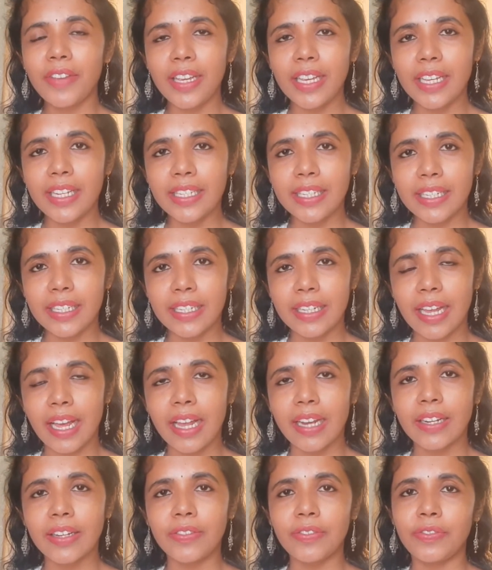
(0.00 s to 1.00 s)
eaten
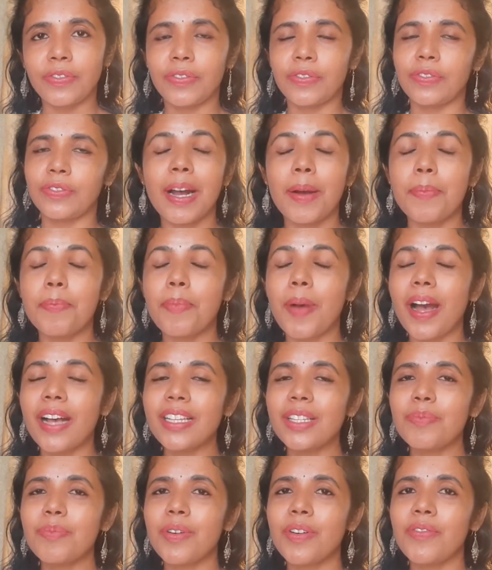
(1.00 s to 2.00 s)
enough. A
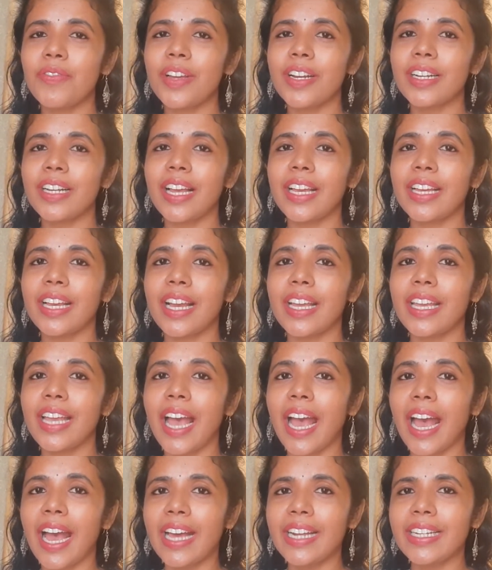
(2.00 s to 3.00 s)
past perfect like I
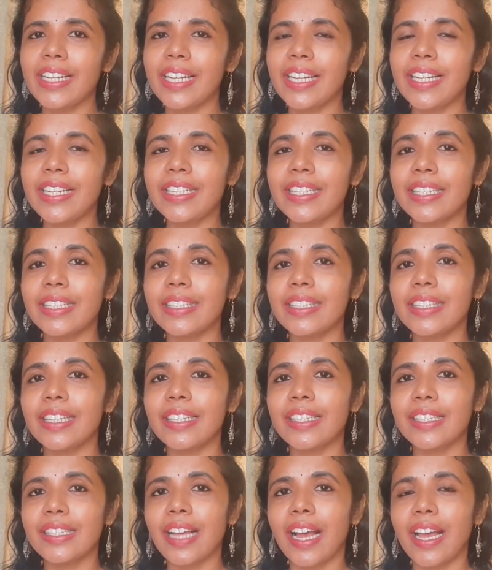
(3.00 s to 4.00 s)
had eaten
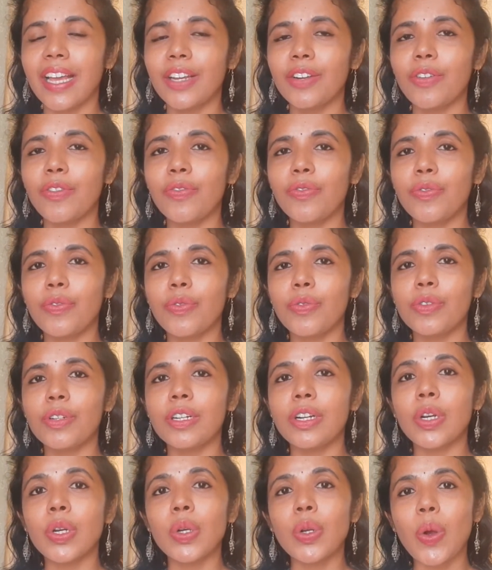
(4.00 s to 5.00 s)
this kind of
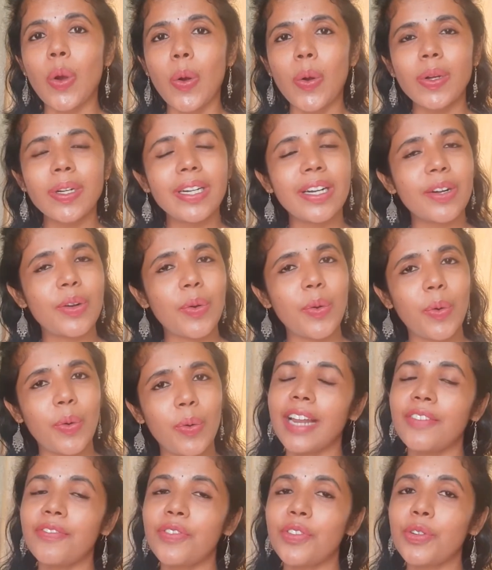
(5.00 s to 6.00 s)
food long
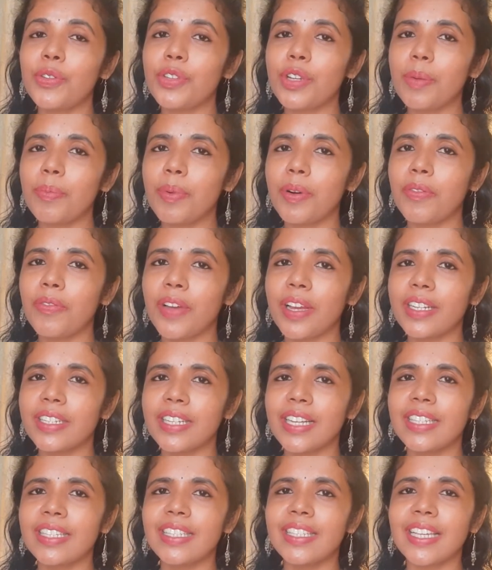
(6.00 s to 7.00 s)
ago. And future
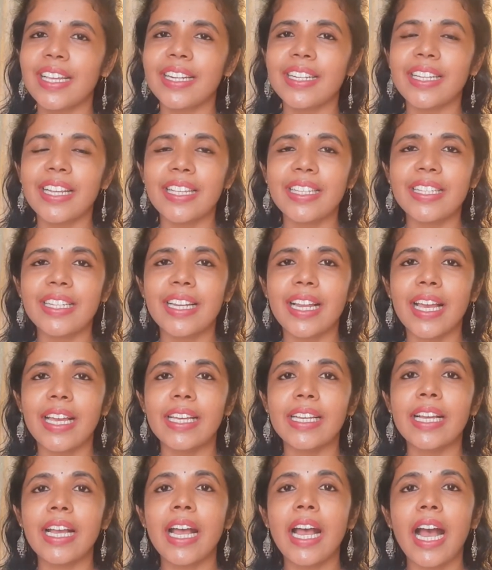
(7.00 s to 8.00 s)
perfect tense sentence
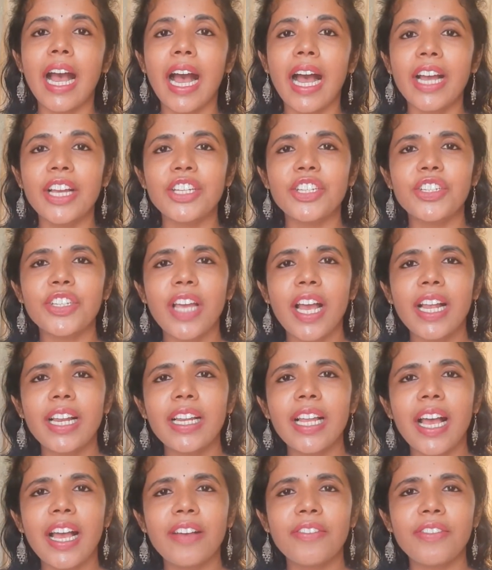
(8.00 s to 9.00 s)
like I
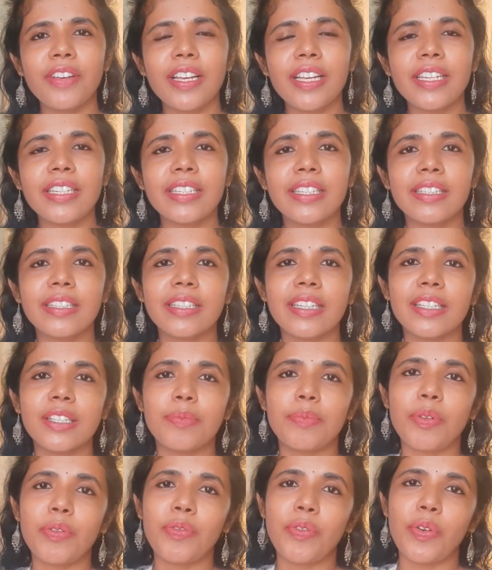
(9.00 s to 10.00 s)
shall have eaten
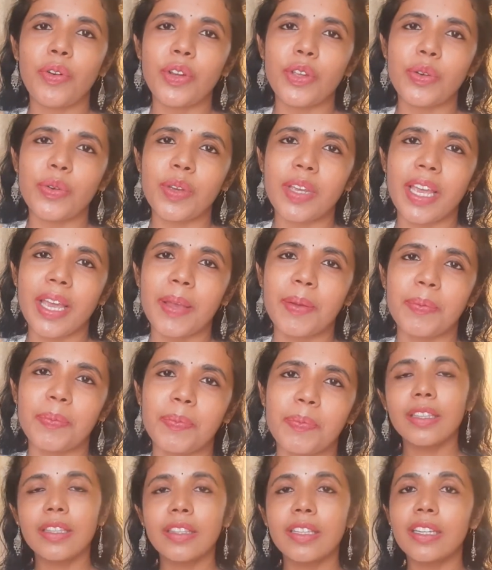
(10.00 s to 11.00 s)
this before you
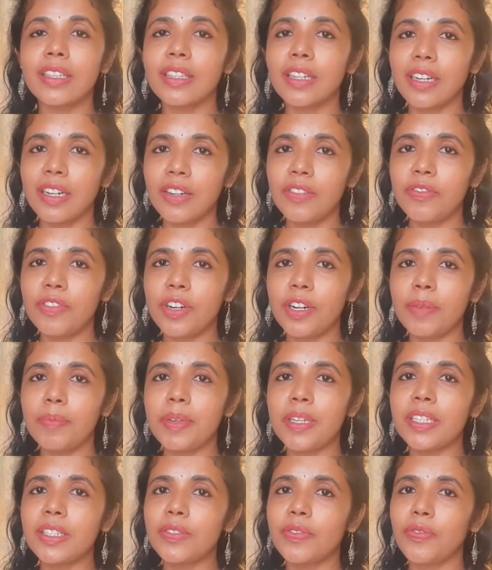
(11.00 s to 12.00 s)
came. The third
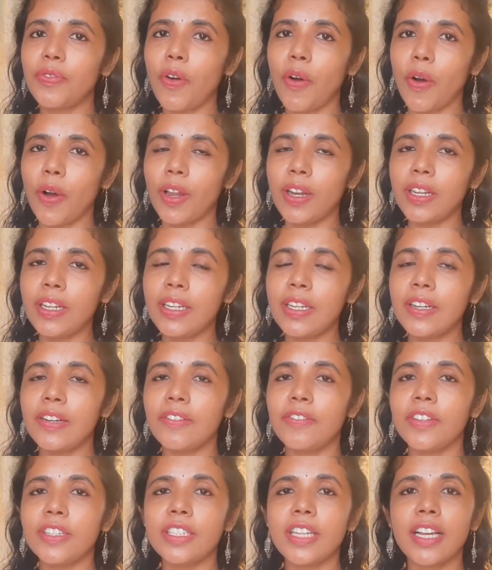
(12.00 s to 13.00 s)
verb is fall,
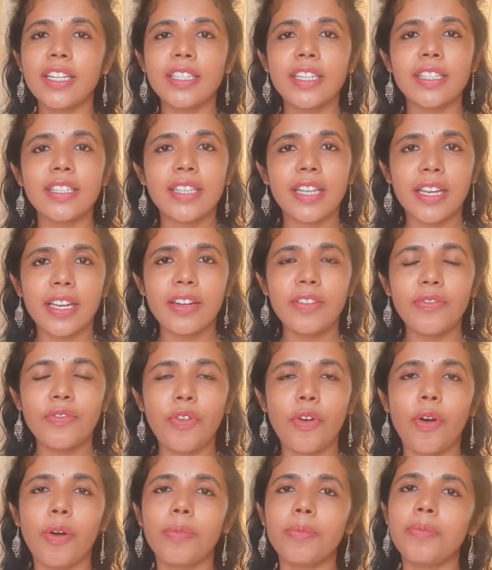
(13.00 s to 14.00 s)
which has a
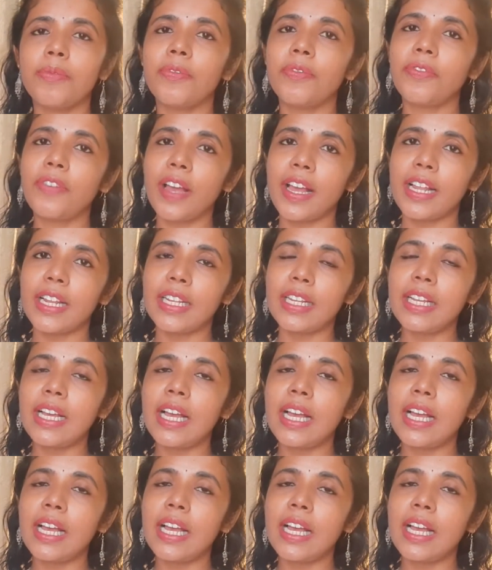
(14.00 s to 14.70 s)
second form fell